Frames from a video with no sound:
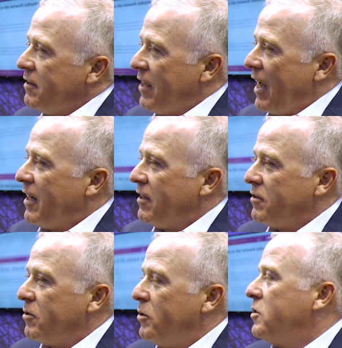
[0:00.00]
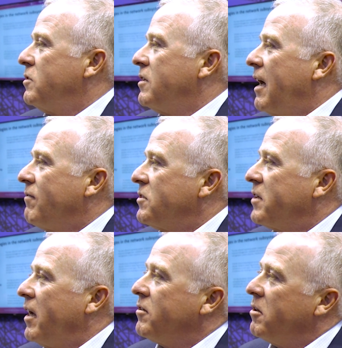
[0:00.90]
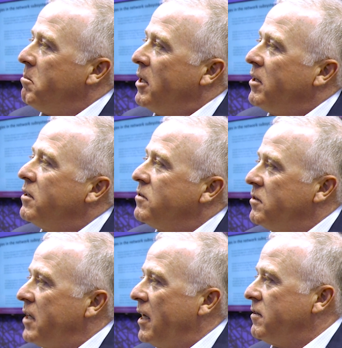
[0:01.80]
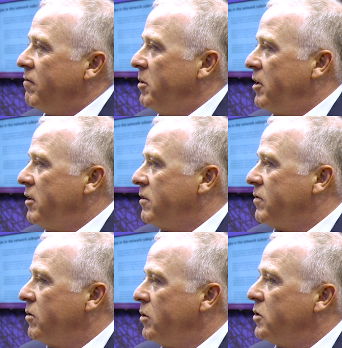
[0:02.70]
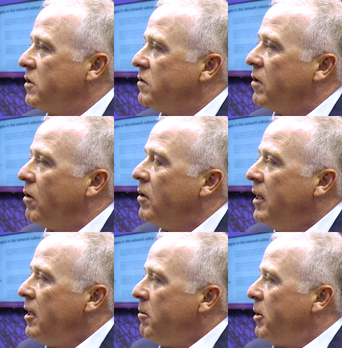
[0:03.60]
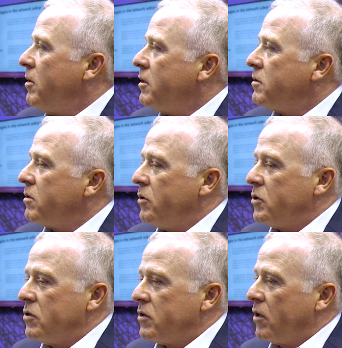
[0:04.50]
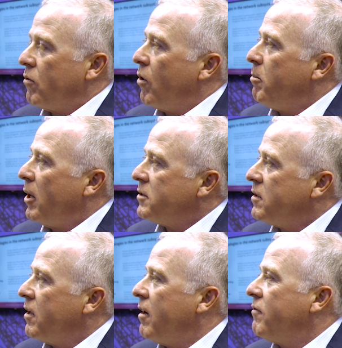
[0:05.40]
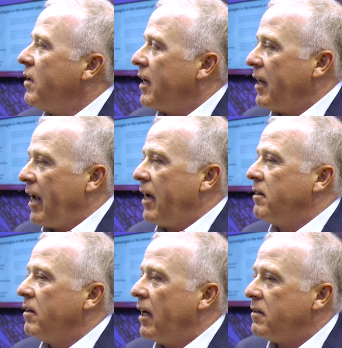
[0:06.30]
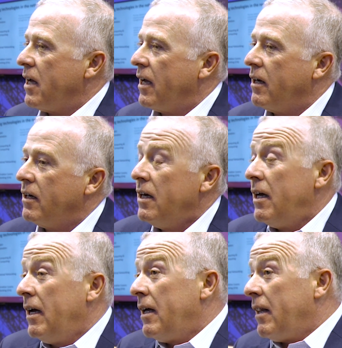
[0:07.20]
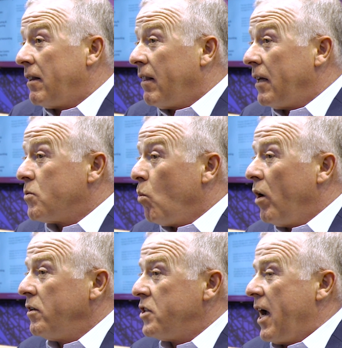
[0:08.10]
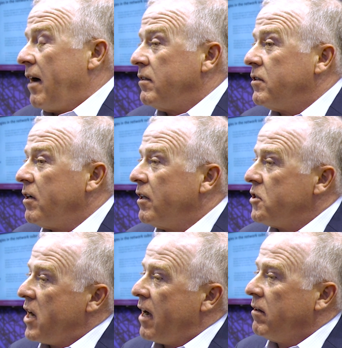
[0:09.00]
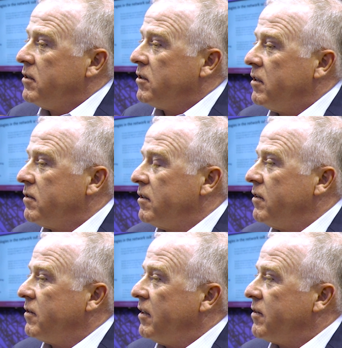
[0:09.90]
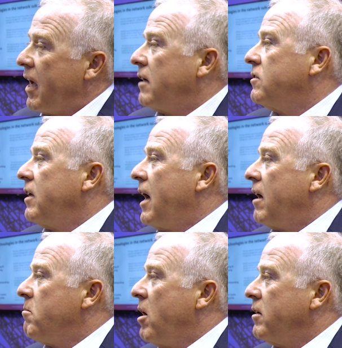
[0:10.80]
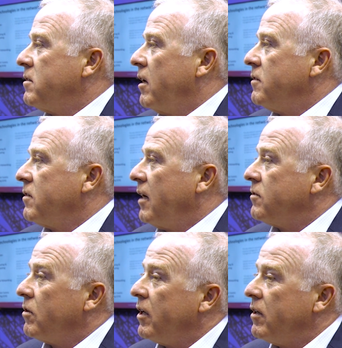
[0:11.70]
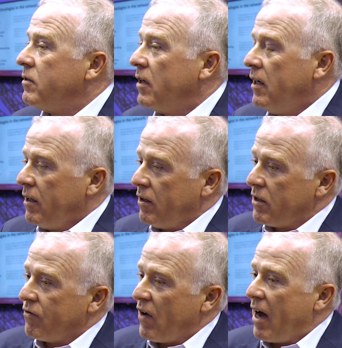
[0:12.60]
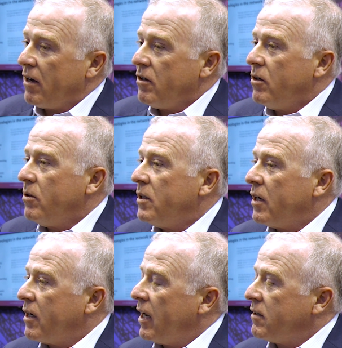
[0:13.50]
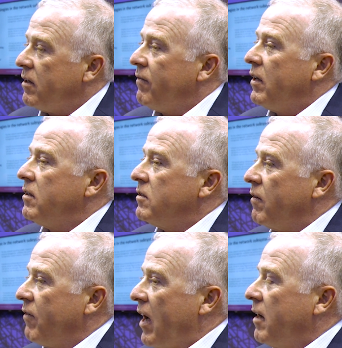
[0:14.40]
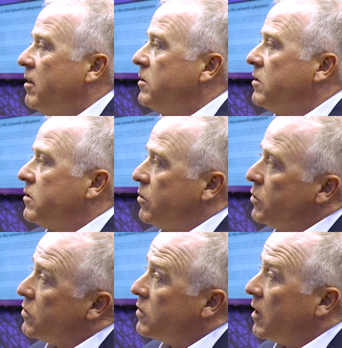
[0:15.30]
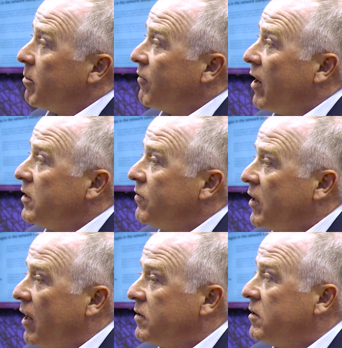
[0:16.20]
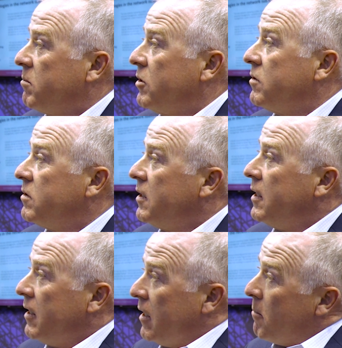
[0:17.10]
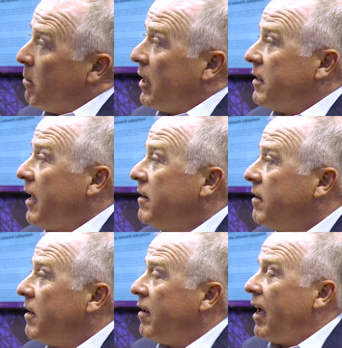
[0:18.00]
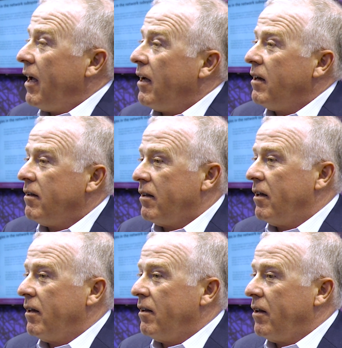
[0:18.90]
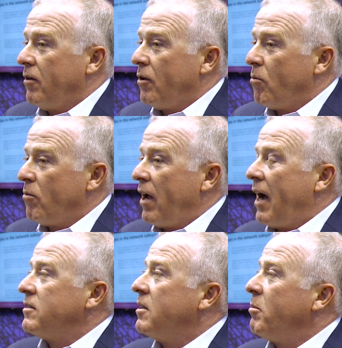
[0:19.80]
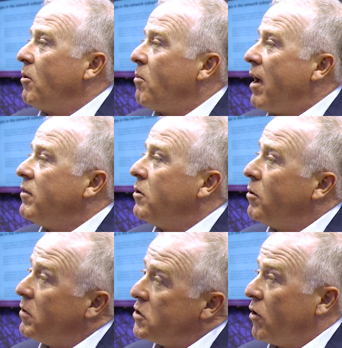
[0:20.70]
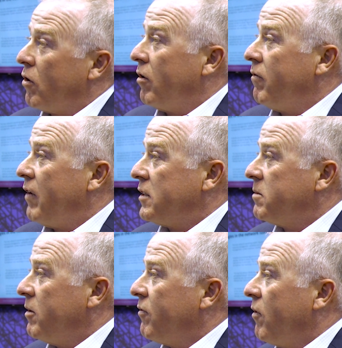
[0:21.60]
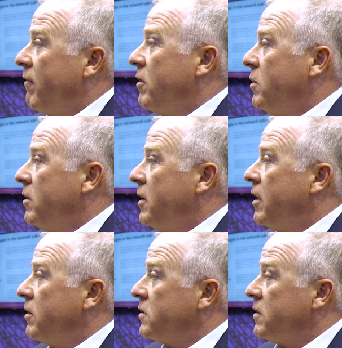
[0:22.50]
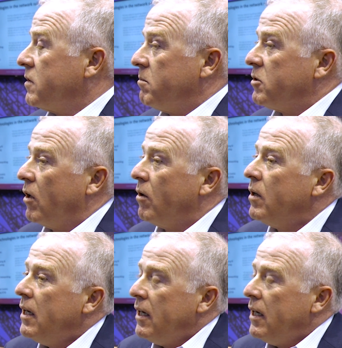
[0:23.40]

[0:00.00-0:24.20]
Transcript: data and solutions that have to scale to millions and tens of millions of solutions. So building solutions that are robust enough that can handle that data, that, that's one challenge. The other challenge is, is, is actually how to monetize that. So there's, there's value in the connectivity, and there's a value in the solutions that it provides for customers. But at the end of the day, the, the, the, there has to be a revenue, a return on investment for everyone in the ecosystem. So